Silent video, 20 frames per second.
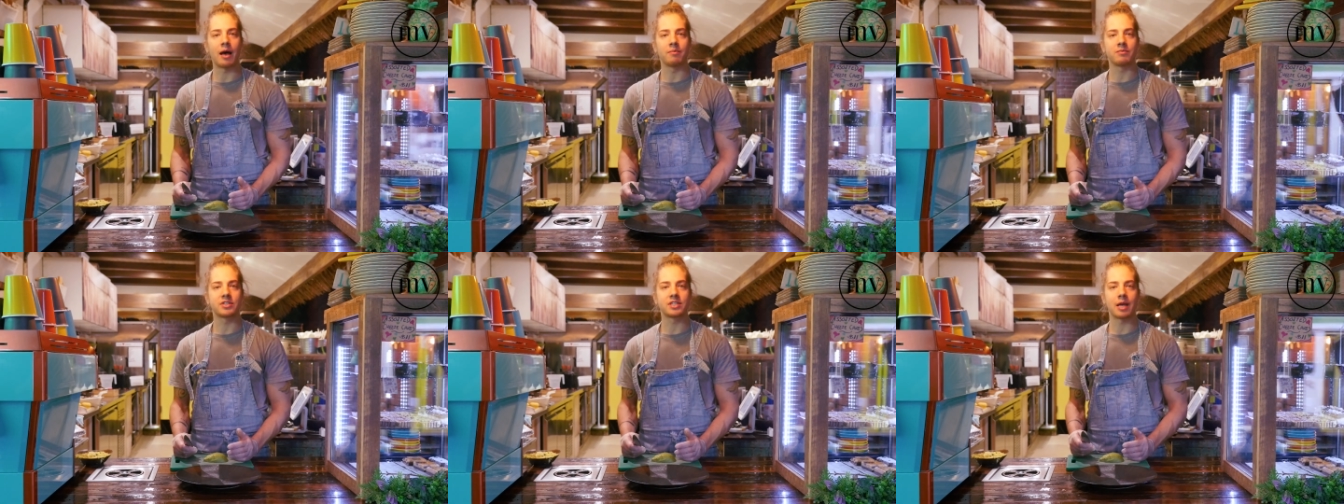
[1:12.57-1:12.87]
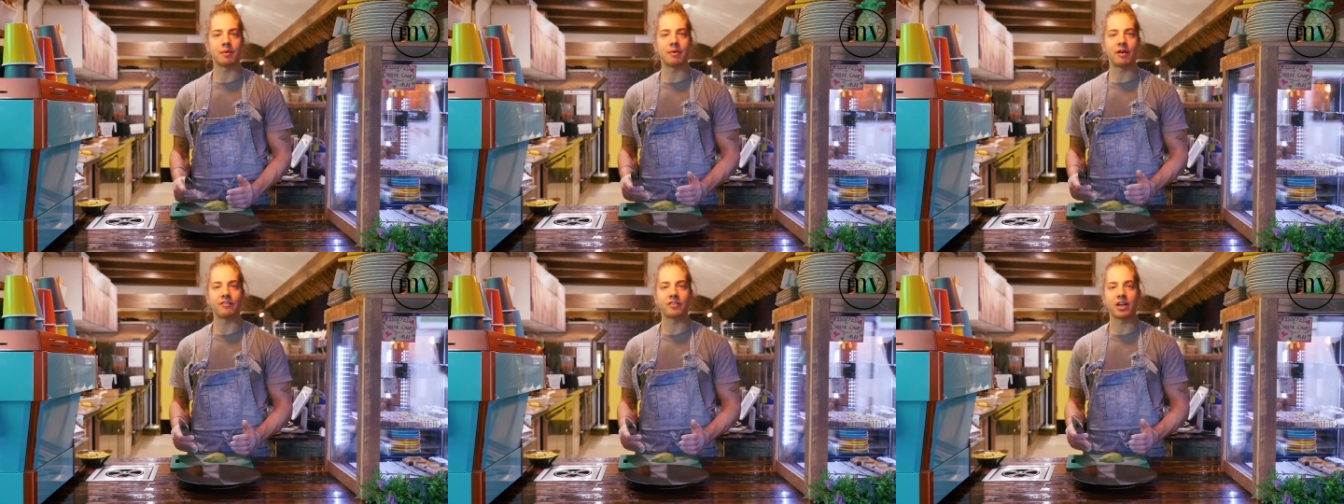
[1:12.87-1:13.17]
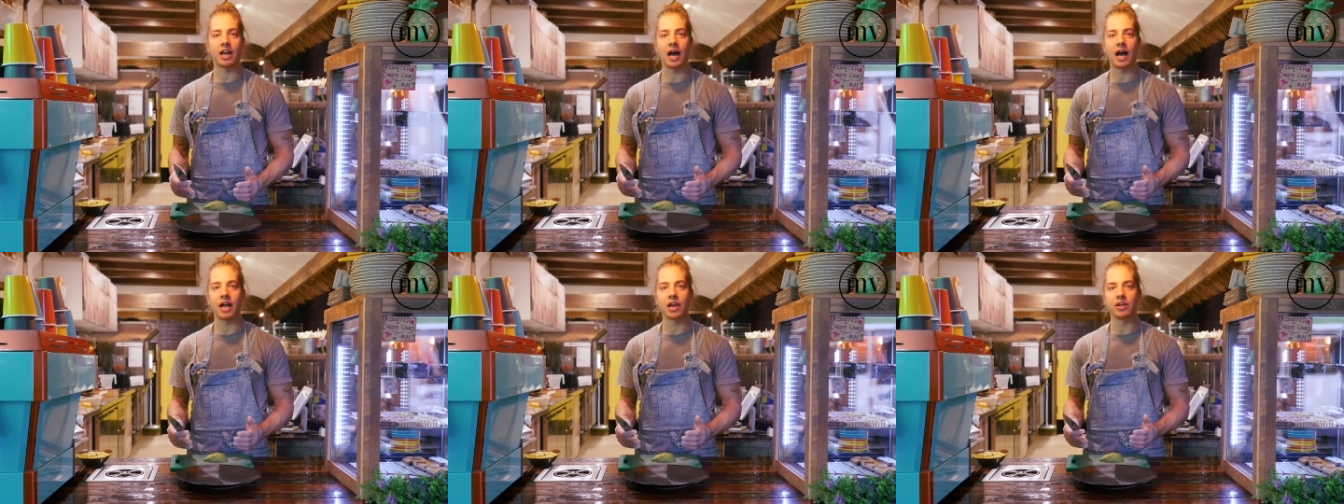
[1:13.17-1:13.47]
Some
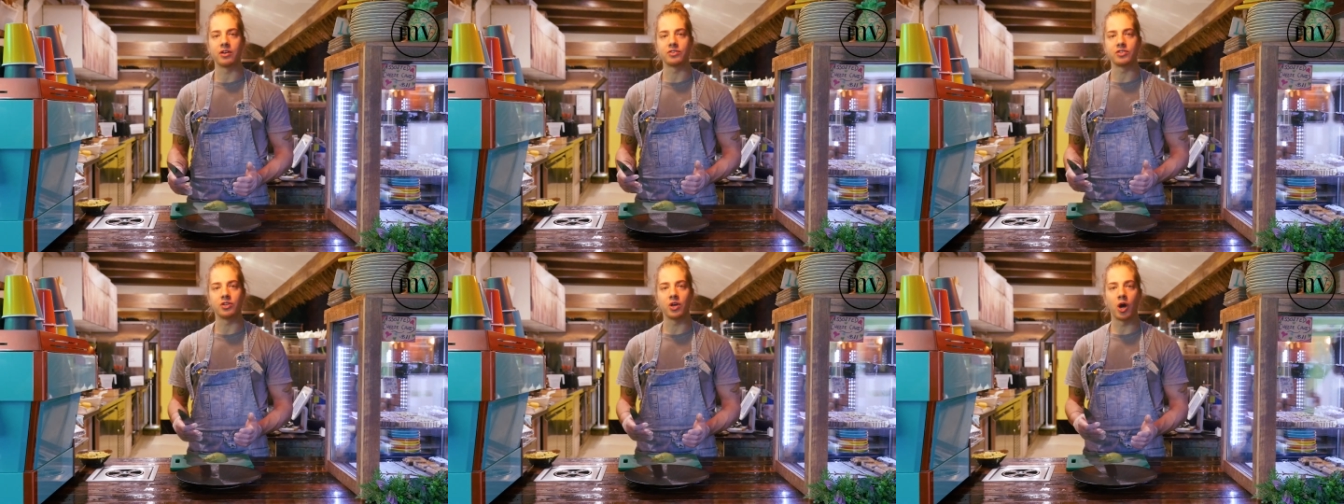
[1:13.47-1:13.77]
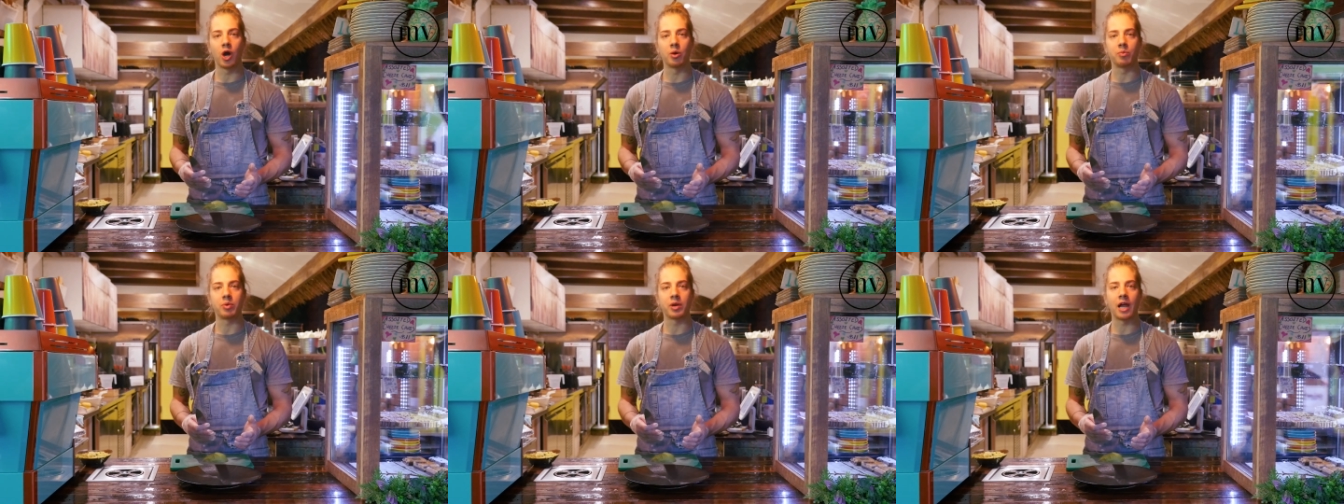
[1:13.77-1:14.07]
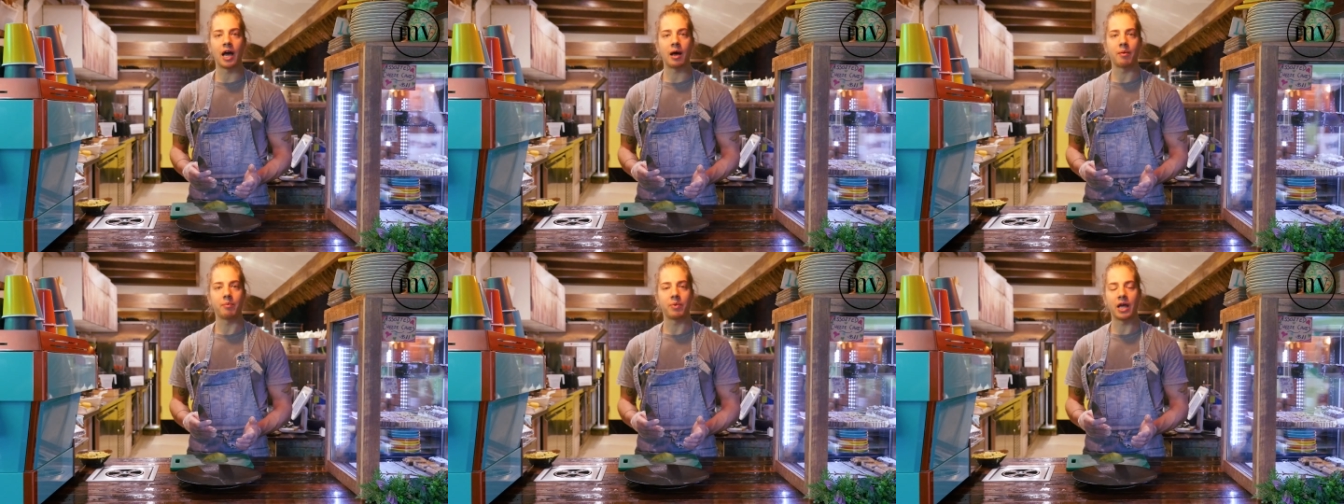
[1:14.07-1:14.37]
avocados you open
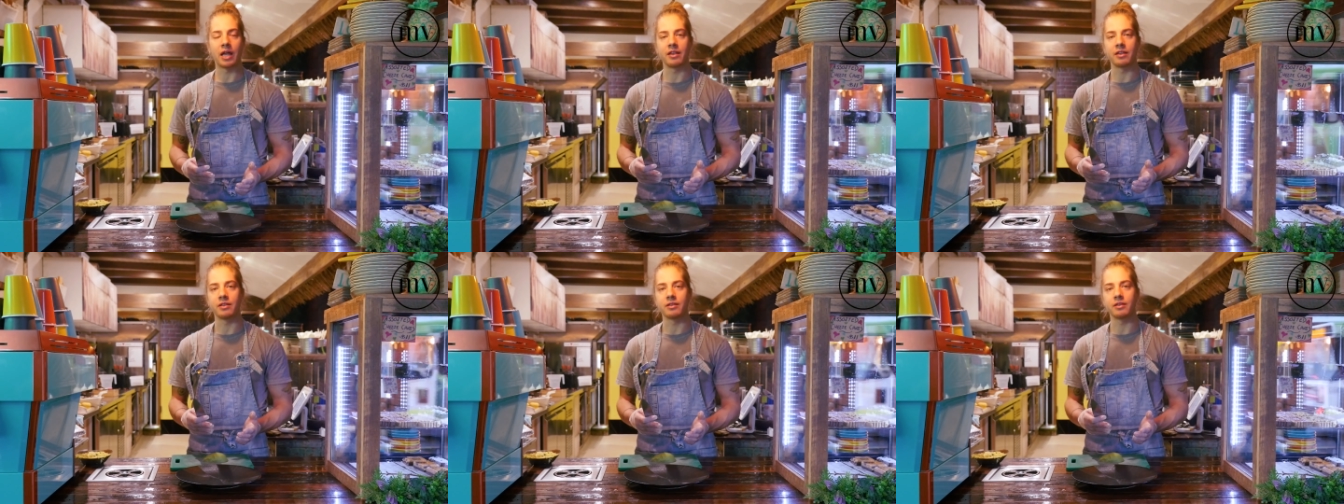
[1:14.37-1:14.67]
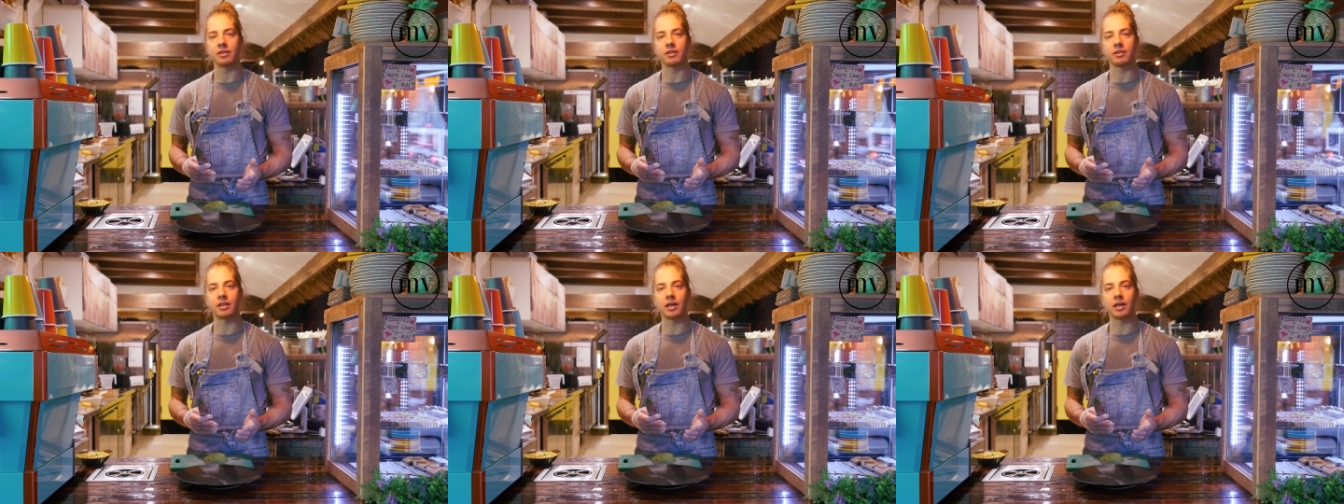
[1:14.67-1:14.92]
up and